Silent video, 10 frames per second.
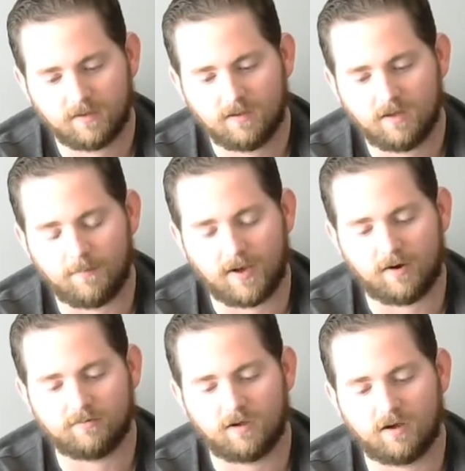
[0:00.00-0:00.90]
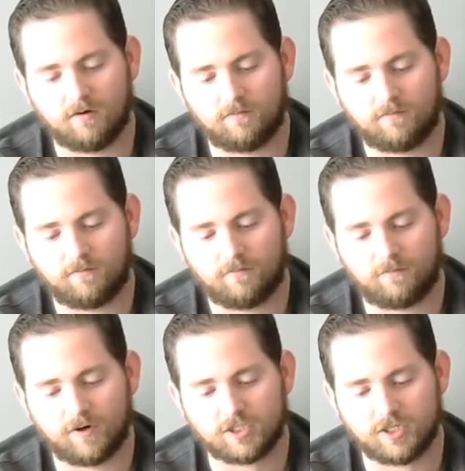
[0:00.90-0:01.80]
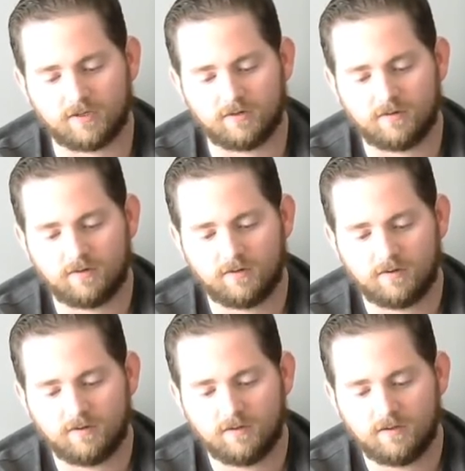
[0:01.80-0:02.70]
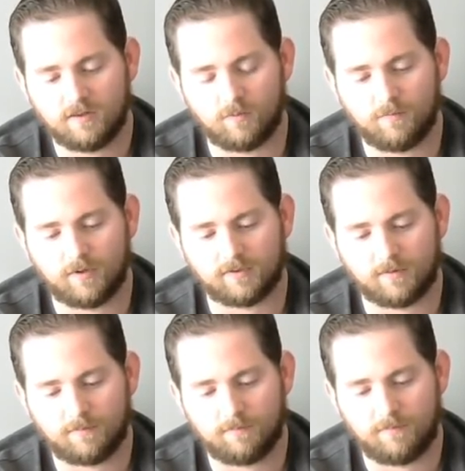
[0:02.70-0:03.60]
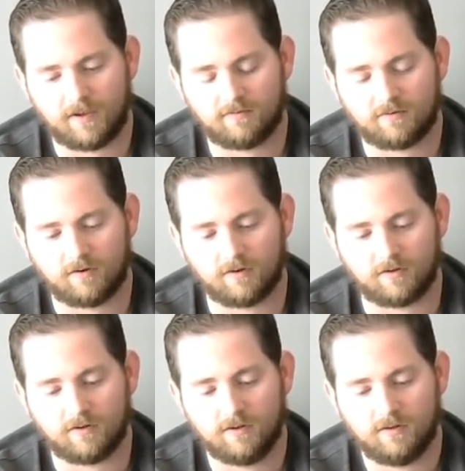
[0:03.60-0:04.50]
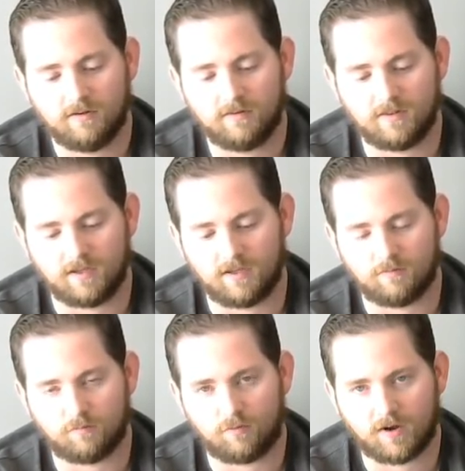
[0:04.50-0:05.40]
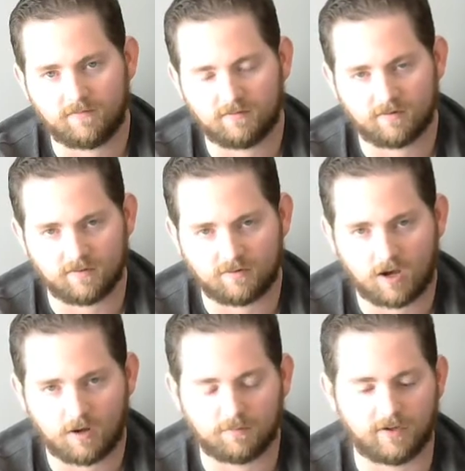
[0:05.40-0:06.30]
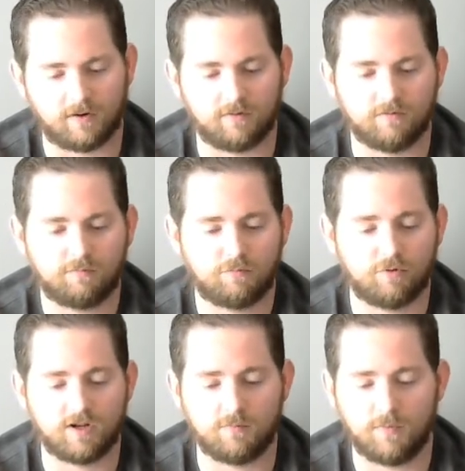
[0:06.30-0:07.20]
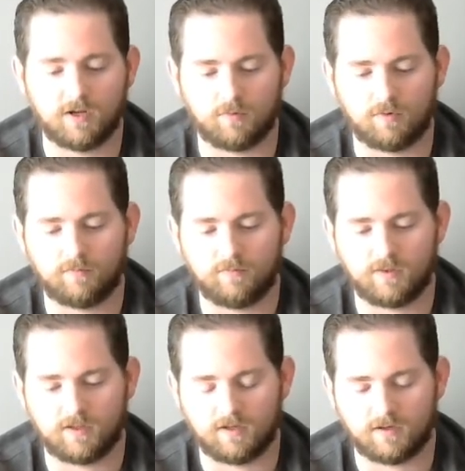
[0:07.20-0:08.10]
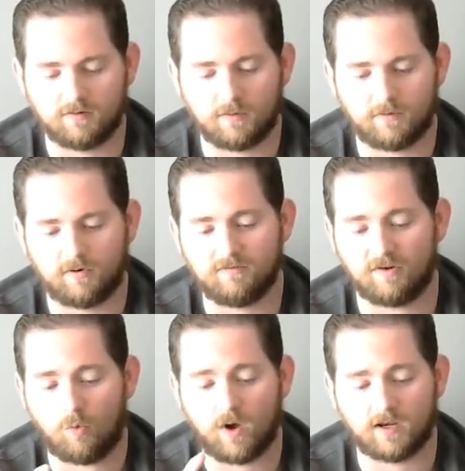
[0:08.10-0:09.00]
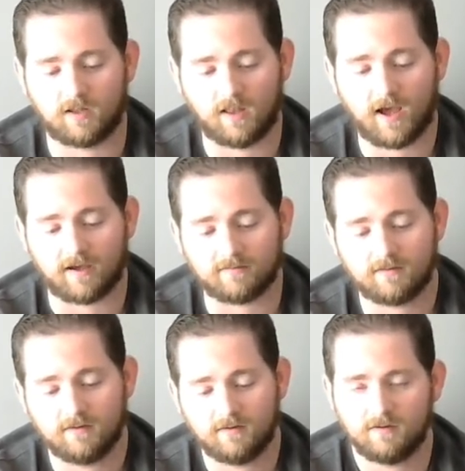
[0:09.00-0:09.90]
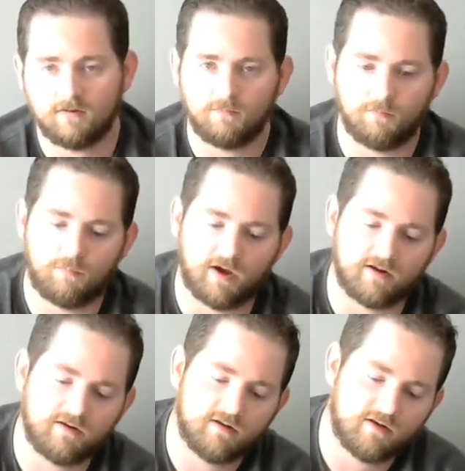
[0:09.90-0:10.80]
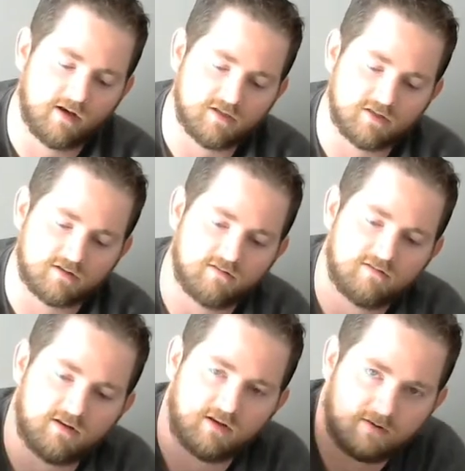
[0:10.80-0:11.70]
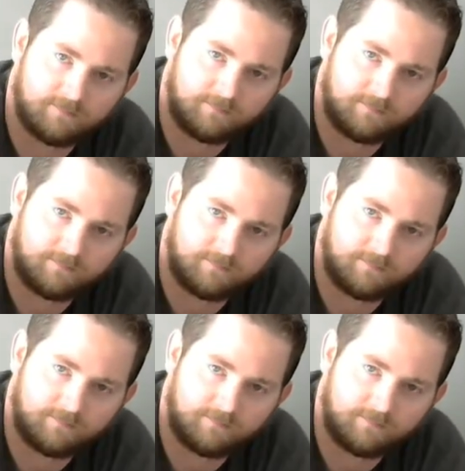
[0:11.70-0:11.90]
amount of friction that would build up based on the roughness on the top layer is pretty minimal. The top layer isn't quite glass, but as you can see,